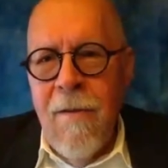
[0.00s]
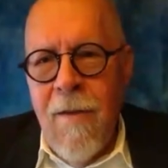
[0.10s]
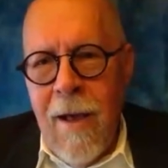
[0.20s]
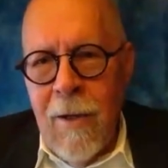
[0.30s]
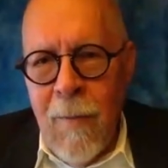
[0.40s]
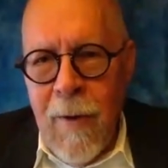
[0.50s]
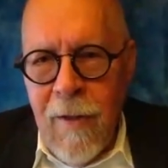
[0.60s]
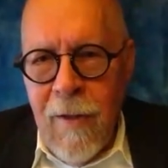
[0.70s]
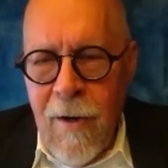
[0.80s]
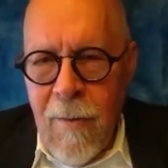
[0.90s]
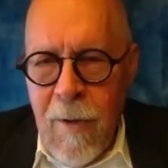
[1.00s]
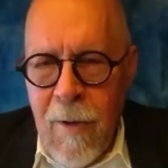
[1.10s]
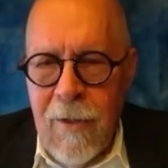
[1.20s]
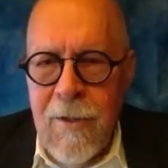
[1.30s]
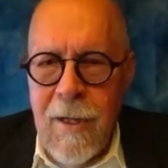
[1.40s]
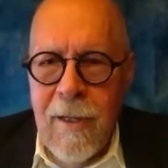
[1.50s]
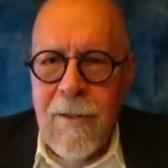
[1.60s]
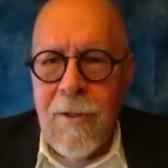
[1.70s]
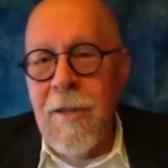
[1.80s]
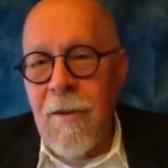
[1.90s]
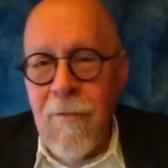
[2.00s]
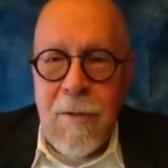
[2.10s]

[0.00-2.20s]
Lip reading: valuing their ability to think for